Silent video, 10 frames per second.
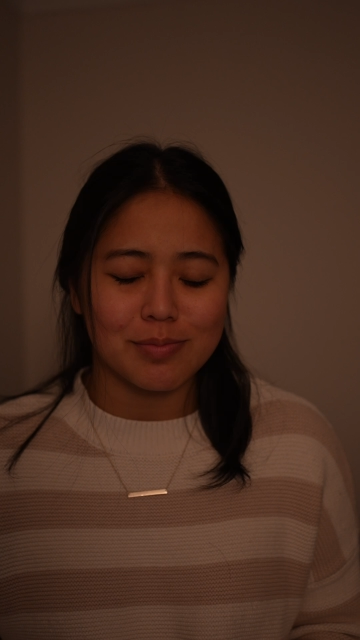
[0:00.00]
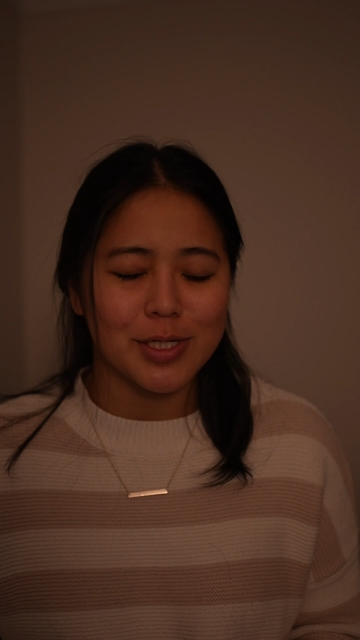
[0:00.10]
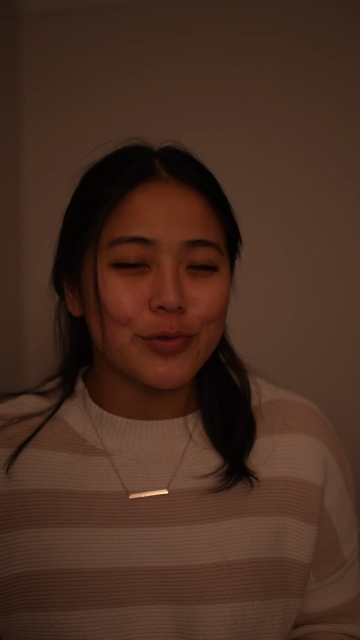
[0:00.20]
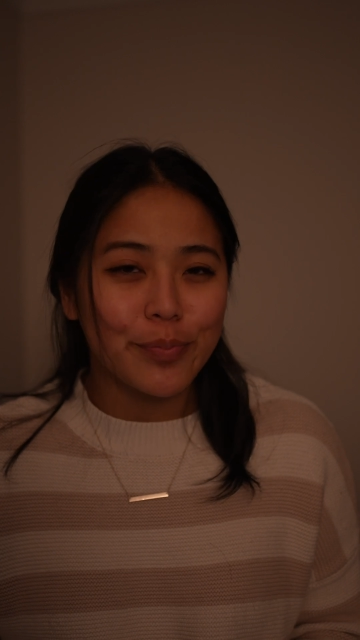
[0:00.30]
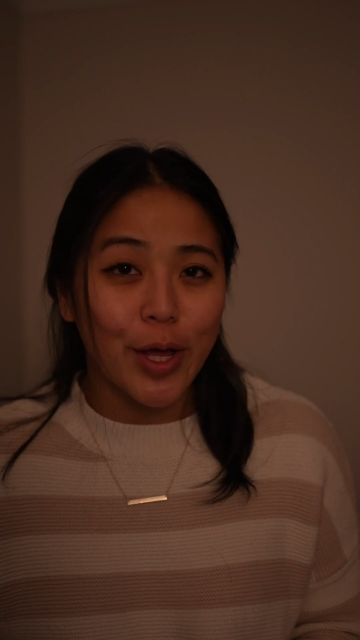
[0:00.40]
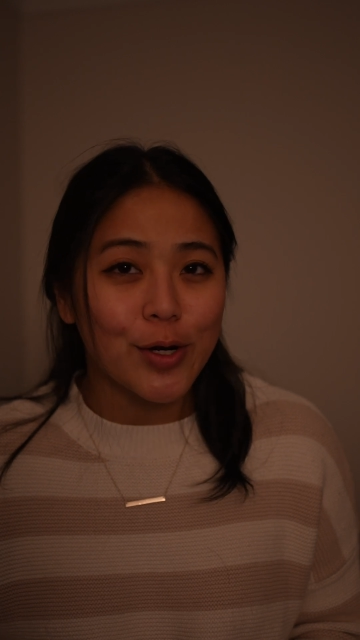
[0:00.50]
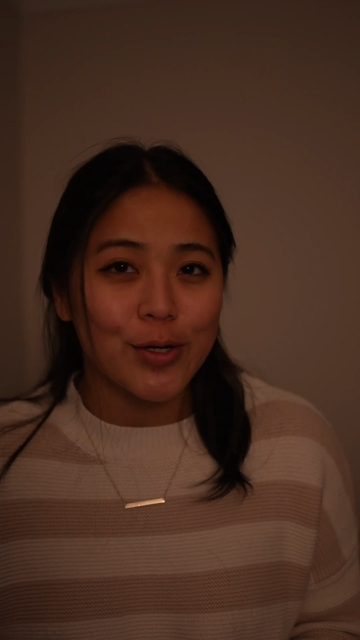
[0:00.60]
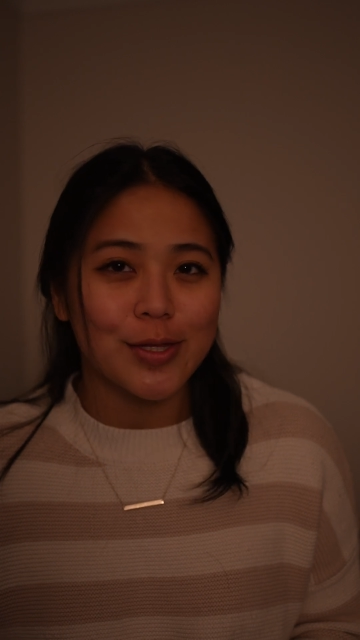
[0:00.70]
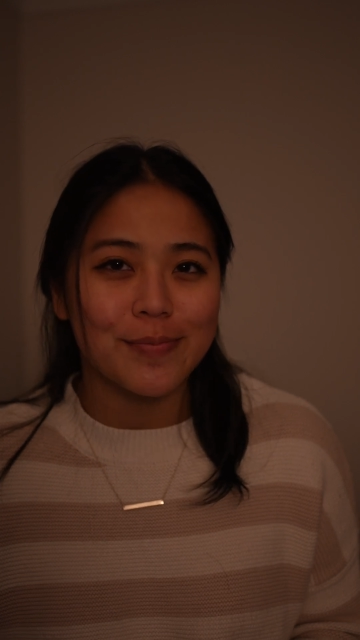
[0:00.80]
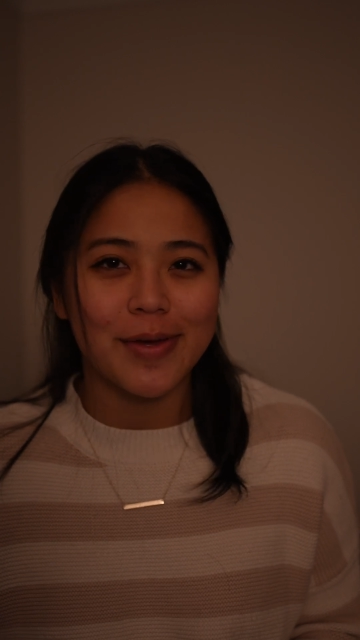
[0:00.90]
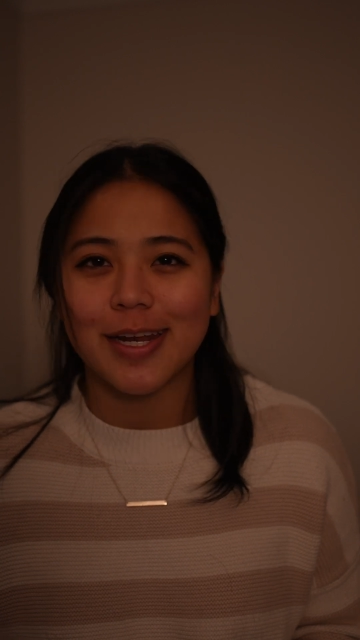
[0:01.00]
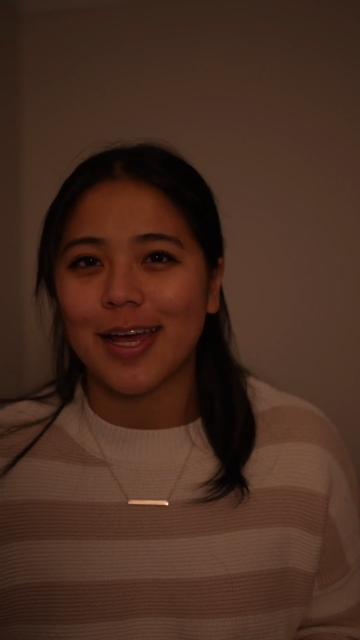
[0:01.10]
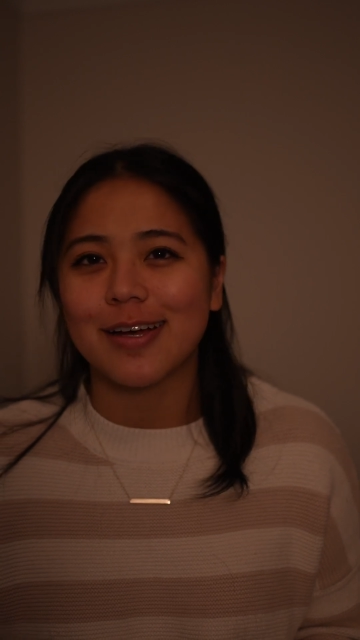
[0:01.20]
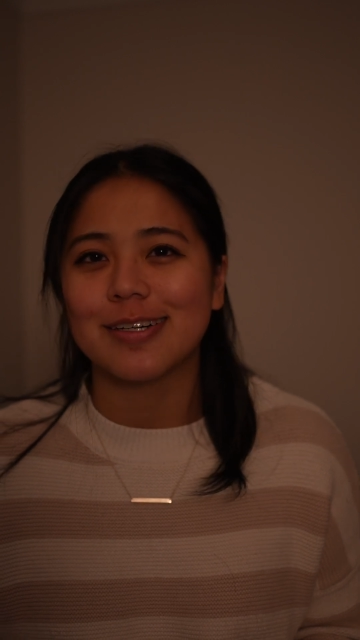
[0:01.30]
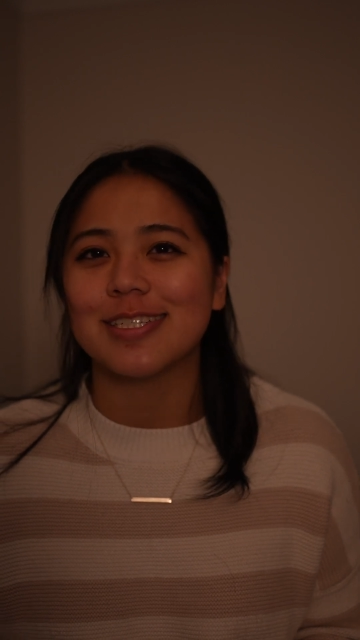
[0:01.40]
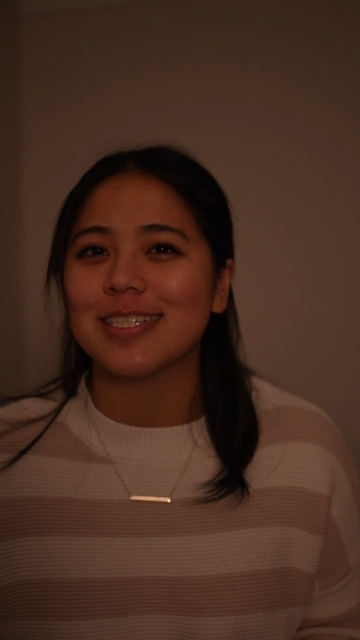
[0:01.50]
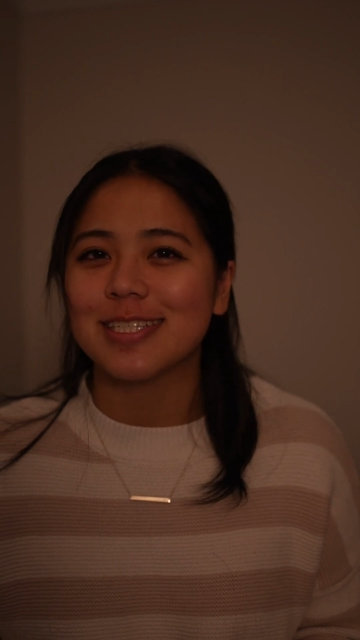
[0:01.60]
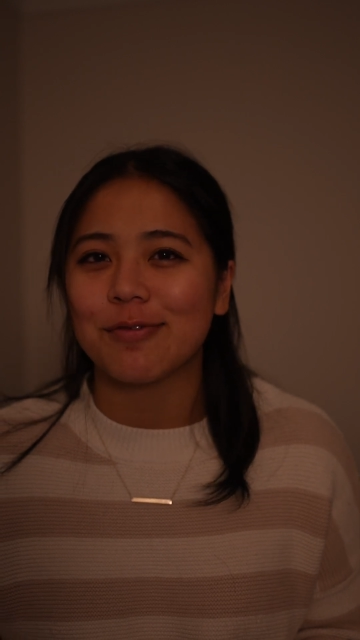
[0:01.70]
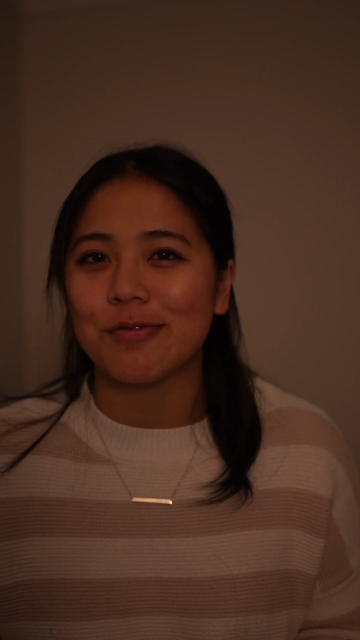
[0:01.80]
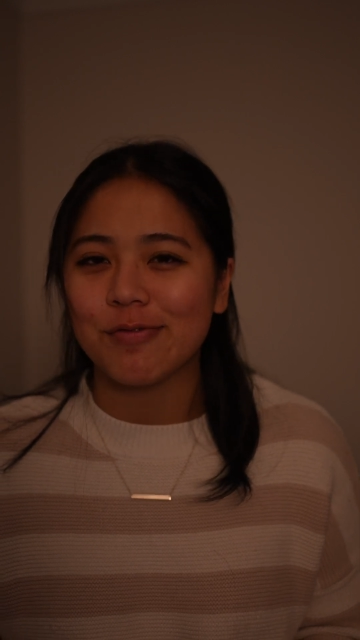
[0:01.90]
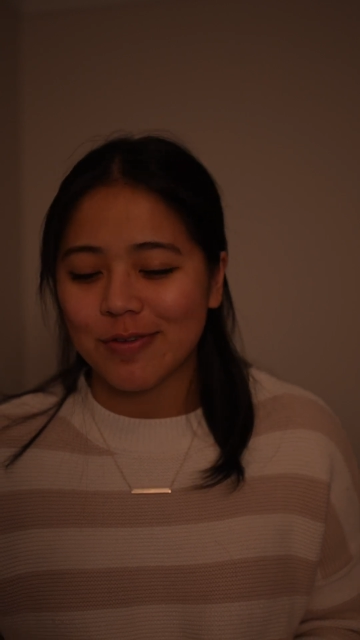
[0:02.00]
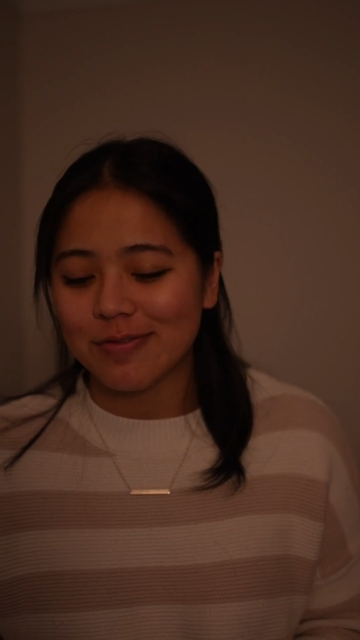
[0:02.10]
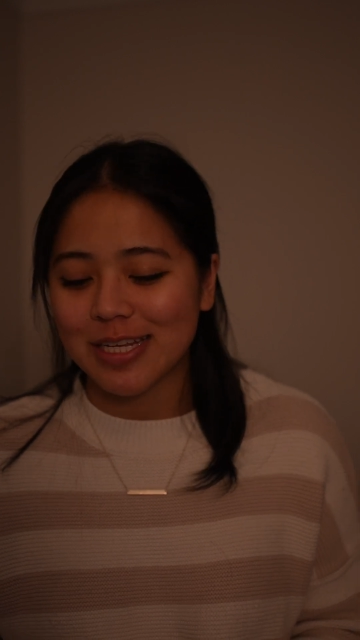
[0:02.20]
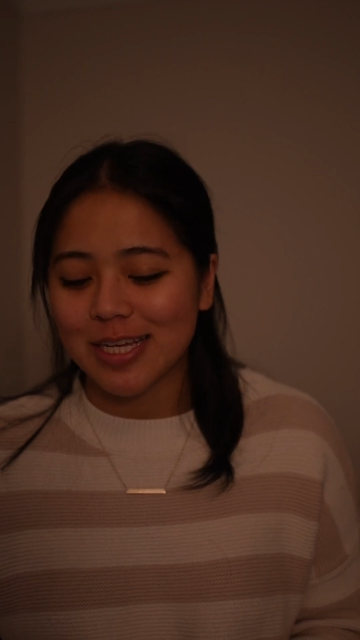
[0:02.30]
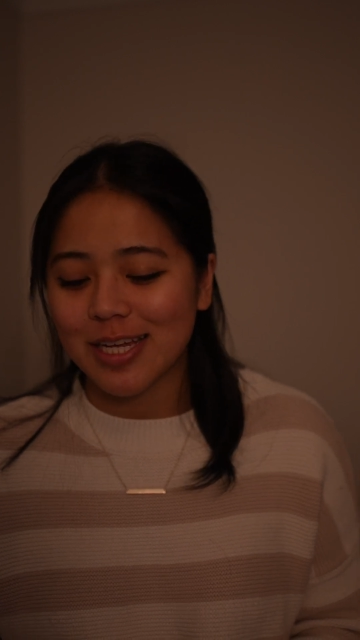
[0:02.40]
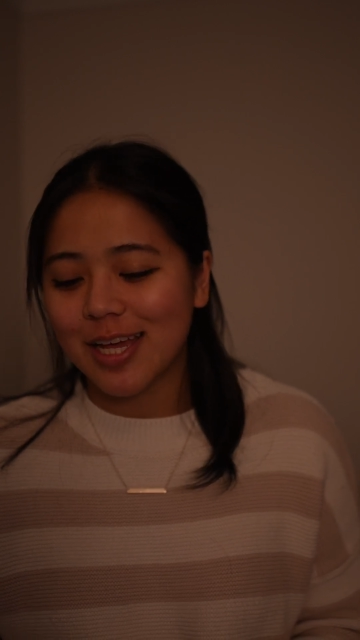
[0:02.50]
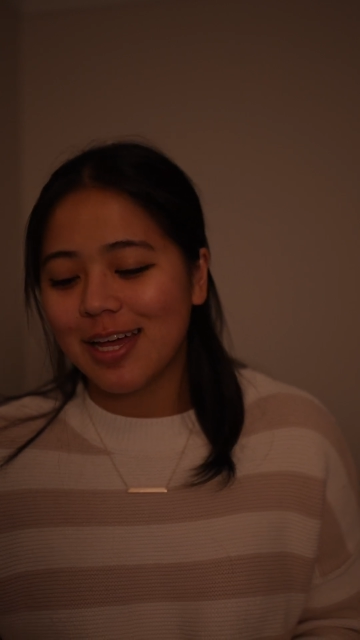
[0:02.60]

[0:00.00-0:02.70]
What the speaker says: much better than my Nikon D750